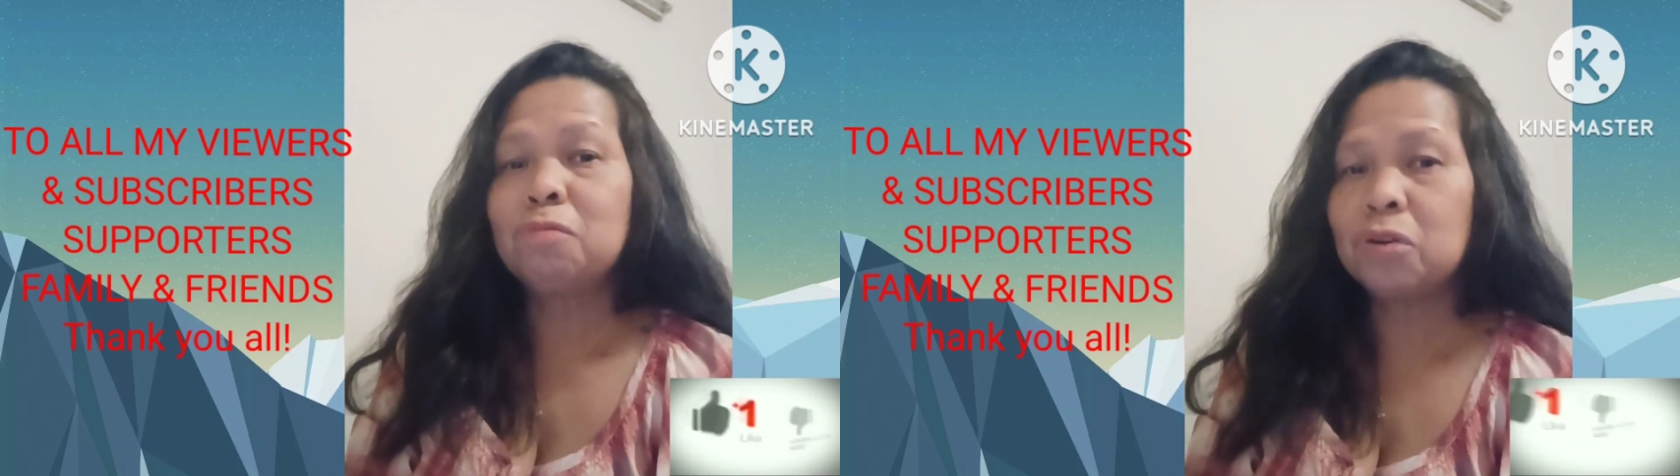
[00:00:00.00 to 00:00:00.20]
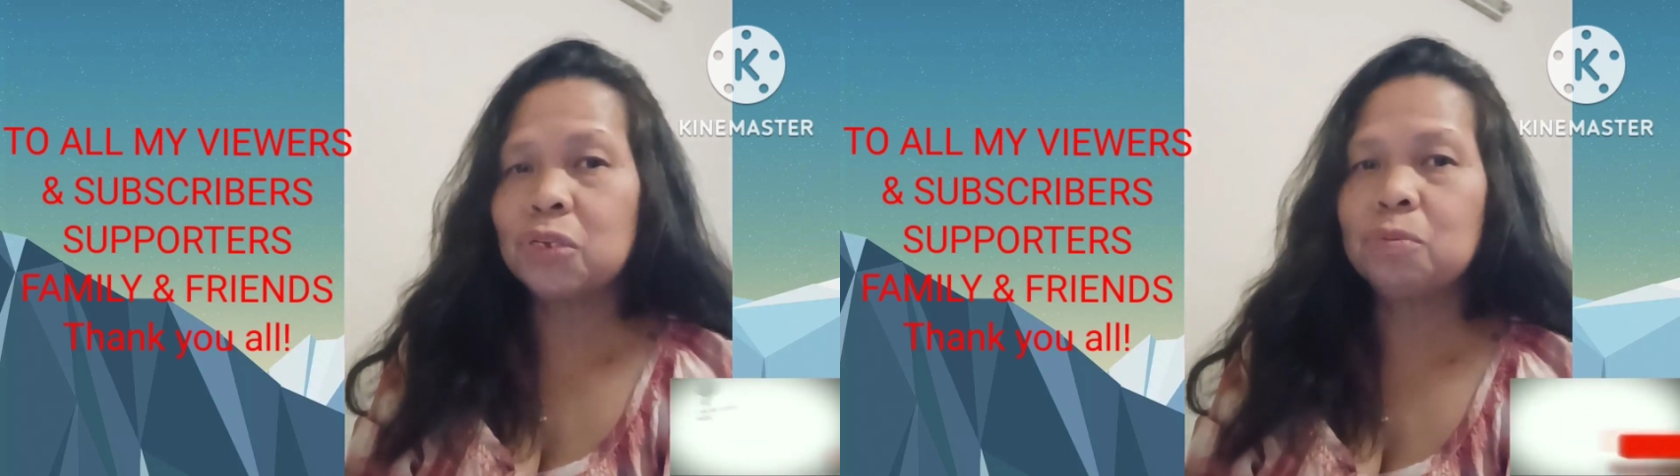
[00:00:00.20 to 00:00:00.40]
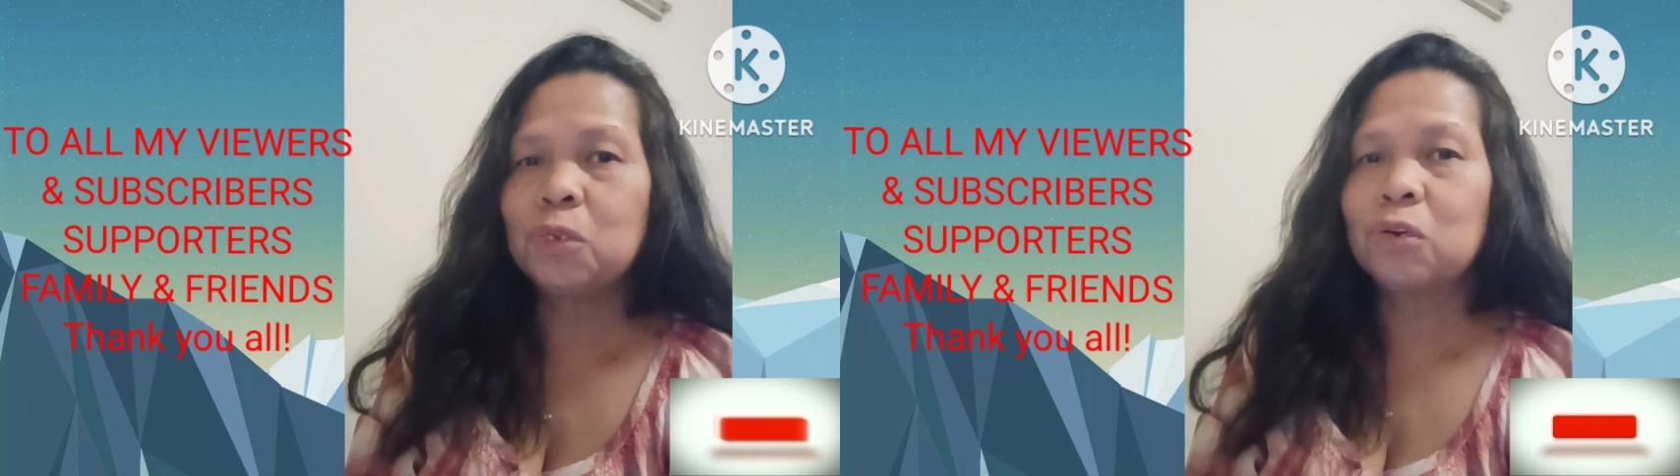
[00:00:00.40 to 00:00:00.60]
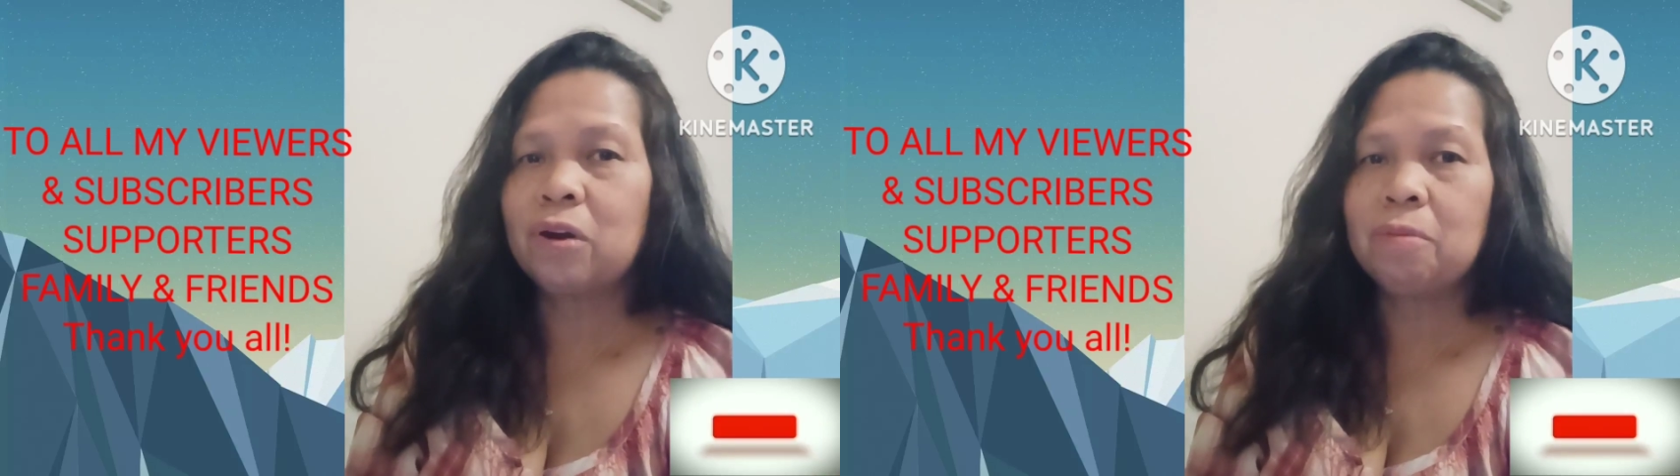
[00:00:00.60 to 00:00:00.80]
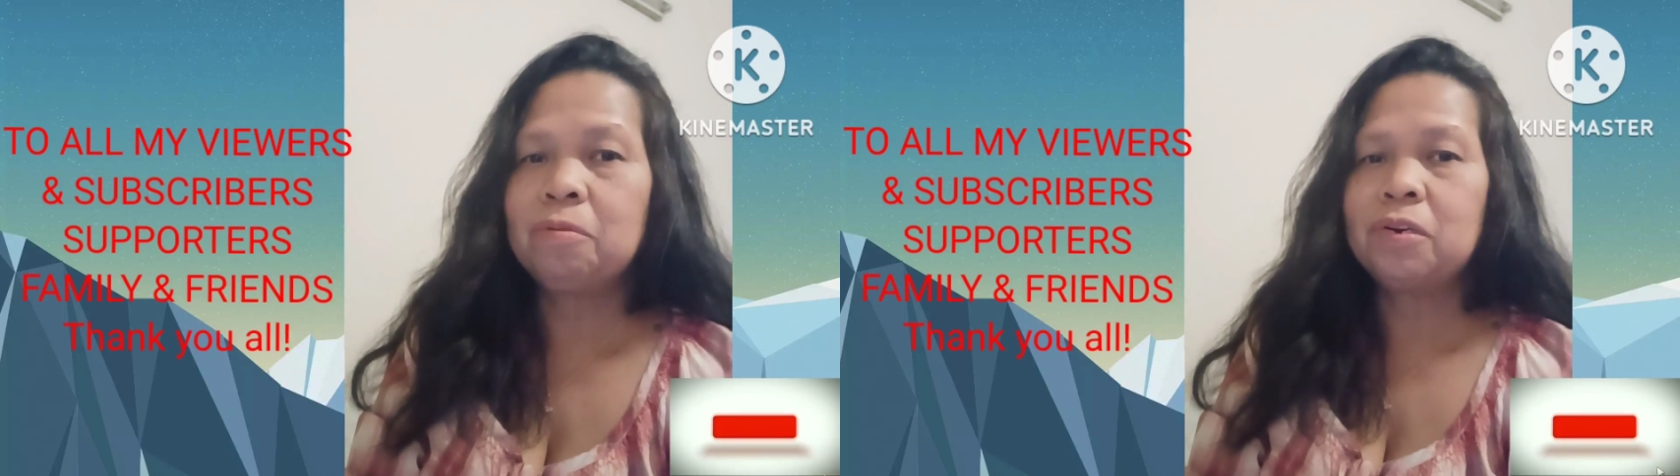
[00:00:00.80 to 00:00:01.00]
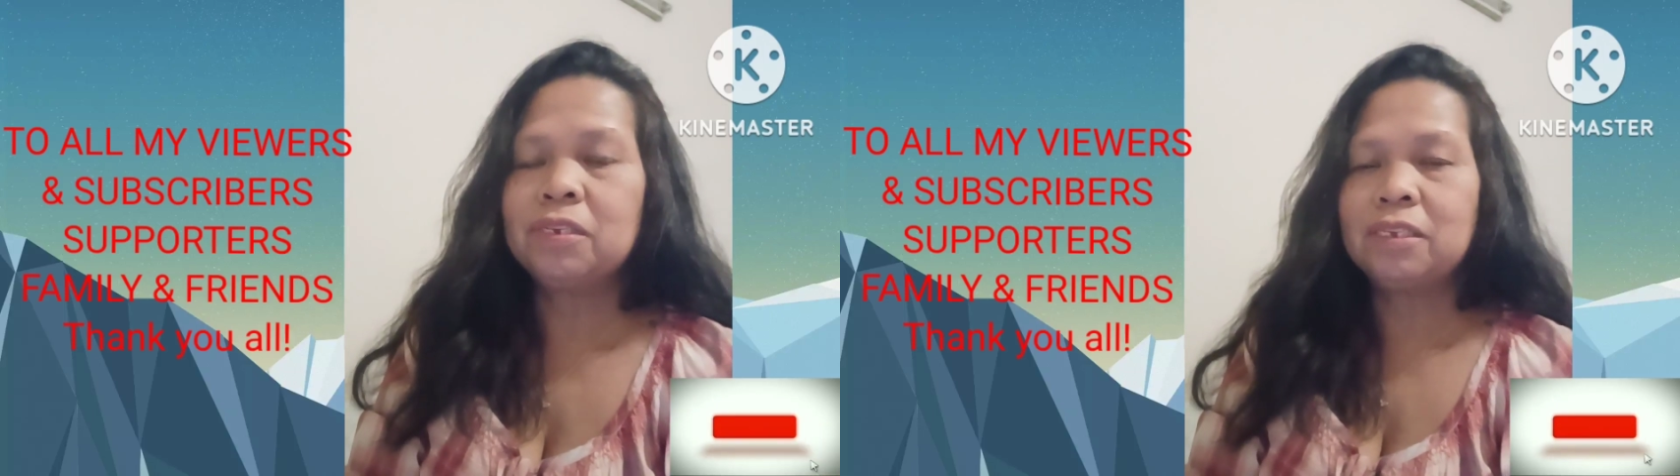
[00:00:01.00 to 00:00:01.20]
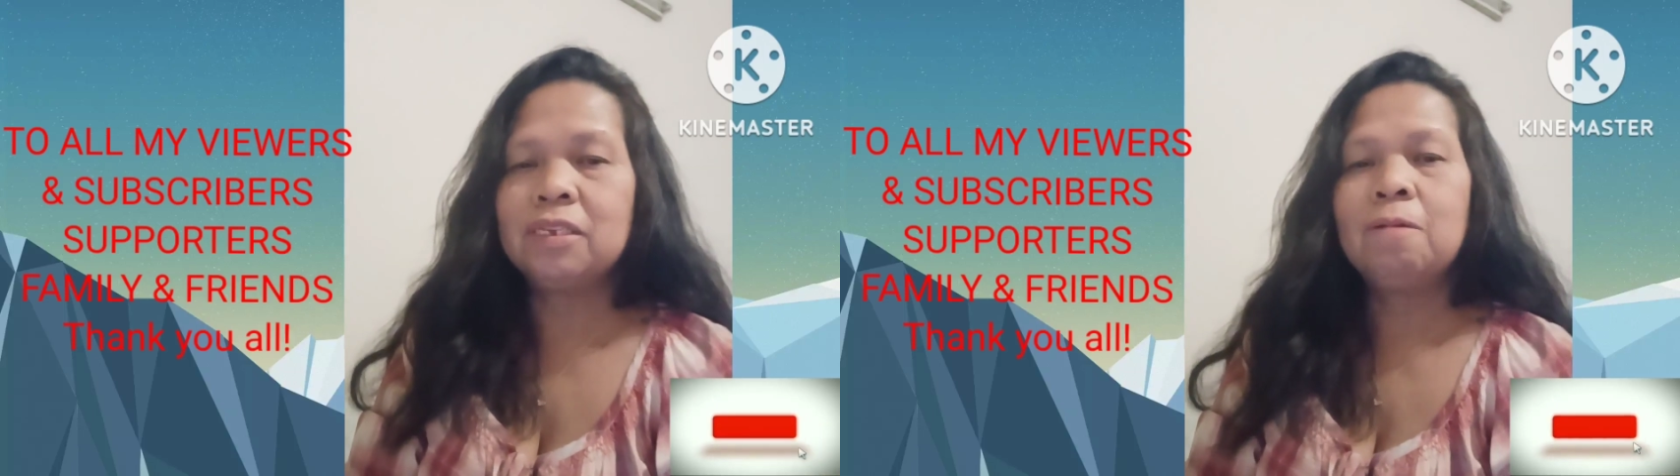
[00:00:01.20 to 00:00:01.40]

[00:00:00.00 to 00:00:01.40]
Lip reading: new subscribers.